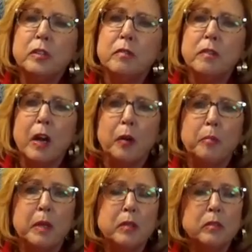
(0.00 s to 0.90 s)

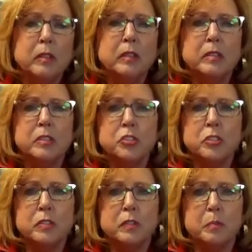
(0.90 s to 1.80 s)
environmental
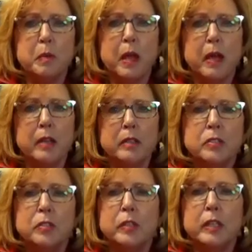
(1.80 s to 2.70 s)
conditions applied
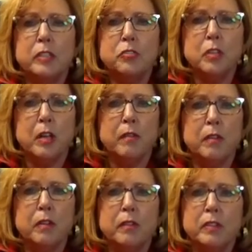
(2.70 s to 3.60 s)
to each level
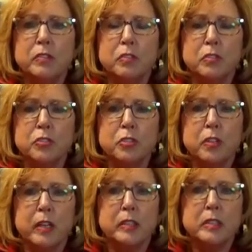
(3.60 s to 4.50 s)
of exertional
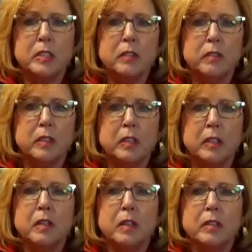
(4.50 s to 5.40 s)
activity
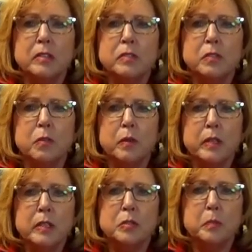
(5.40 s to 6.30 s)
and is
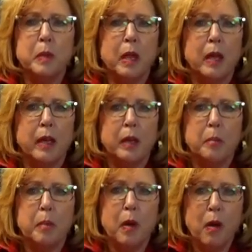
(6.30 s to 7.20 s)
going to play a
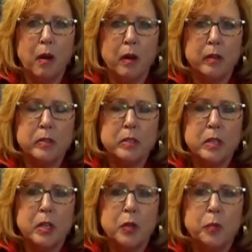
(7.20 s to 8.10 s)
part
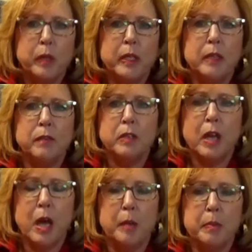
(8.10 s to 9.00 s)
when given
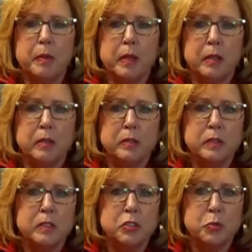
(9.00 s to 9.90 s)
hypothetical
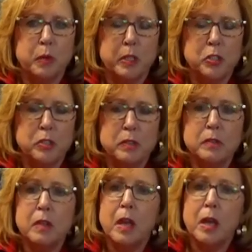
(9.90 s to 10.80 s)
situations
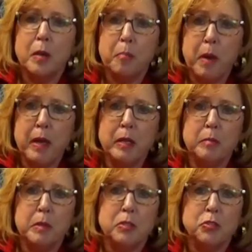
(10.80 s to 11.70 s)
by an
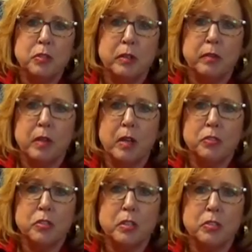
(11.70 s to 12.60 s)
administrative law
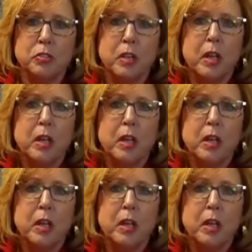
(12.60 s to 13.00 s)
judge.